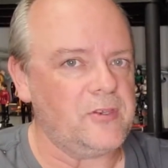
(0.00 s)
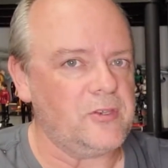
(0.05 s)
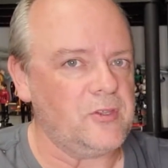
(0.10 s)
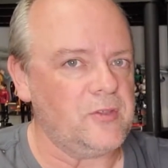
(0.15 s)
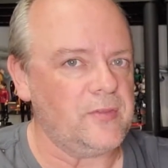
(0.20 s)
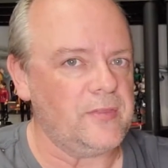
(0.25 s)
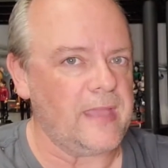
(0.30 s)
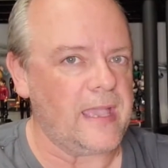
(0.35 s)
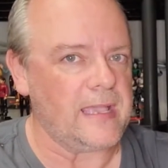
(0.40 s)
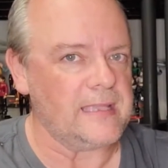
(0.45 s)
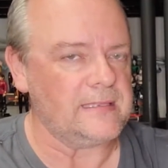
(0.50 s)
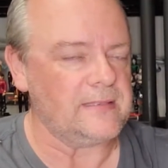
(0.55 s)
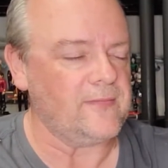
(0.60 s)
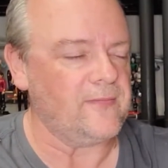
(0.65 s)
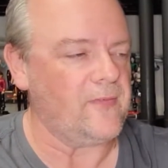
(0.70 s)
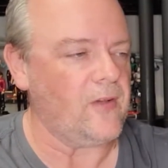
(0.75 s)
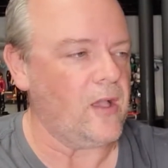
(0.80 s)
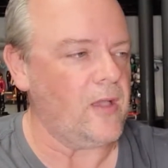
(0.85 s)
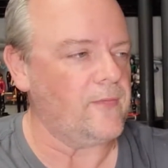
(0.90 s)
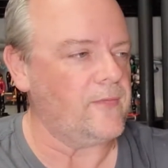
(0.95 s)

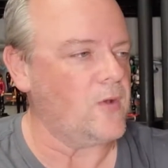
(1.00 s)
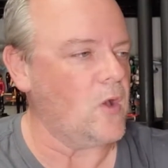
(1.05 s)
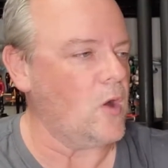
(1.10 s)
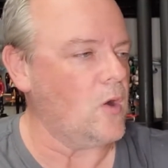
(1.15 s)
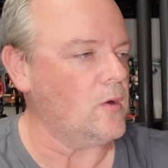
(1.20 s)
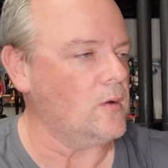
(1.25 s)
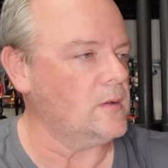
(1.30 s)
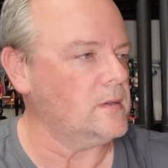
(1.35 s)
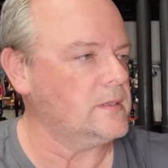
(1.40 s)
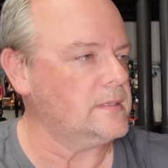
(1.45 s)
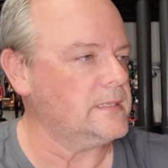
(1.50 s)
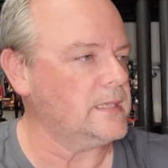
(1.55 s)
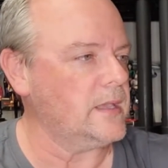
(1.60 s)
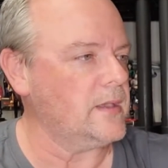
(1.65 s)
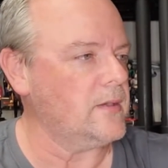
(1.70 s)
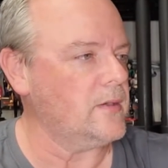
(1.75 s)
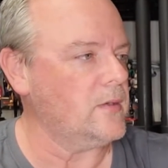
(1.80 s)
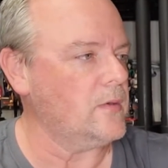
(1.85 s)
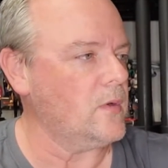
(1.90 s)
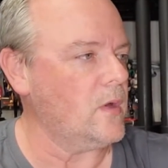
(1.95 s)
2005 Kong.
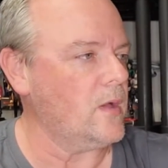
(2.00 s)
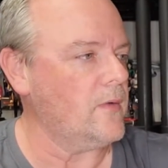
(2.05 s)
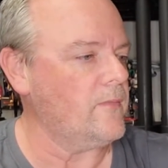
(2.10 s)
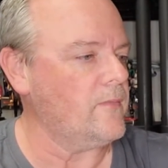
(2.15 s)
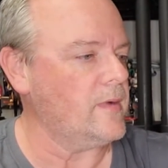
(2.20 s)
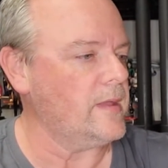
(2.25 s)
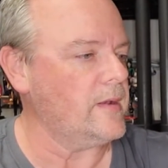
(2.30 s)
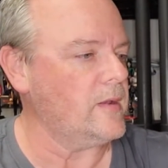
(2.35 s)
So I went